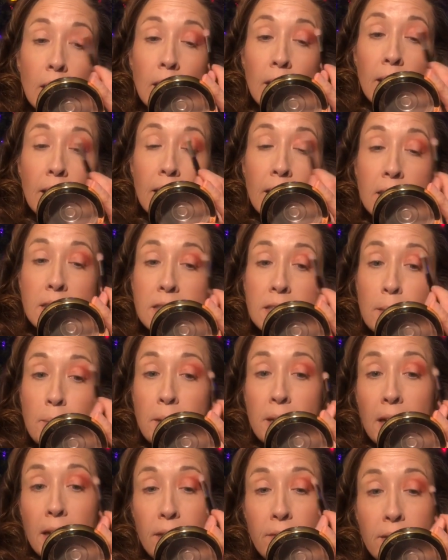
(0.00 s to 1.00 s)
And I guess they've
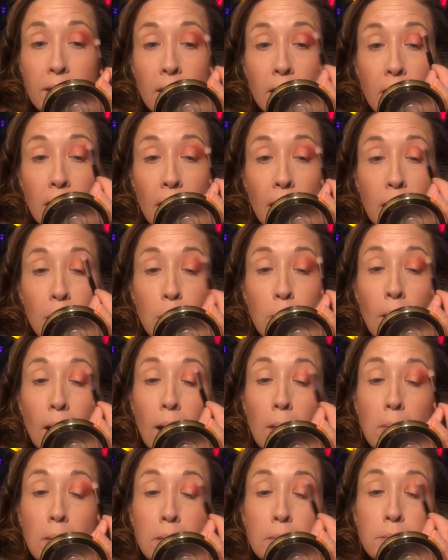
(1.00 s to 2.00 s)
been having a lot of
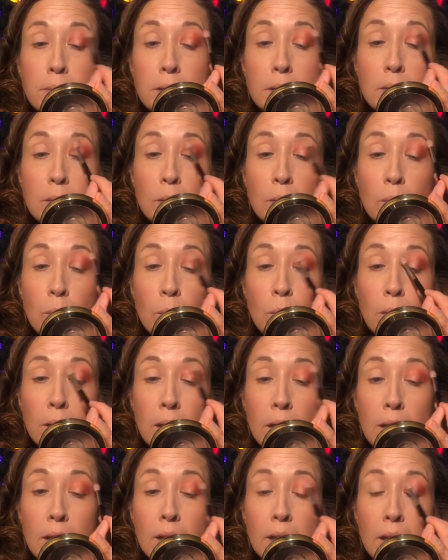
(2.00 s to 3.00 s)
problems
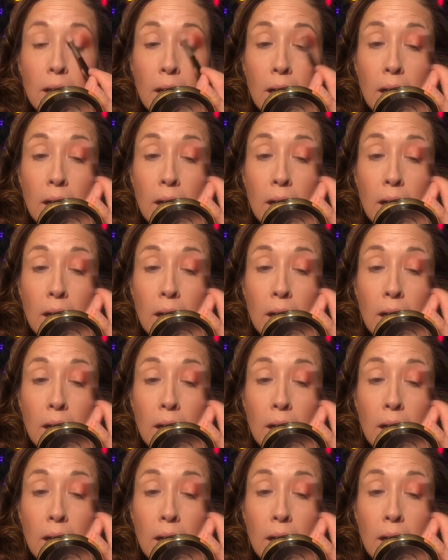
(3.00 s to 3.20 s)
with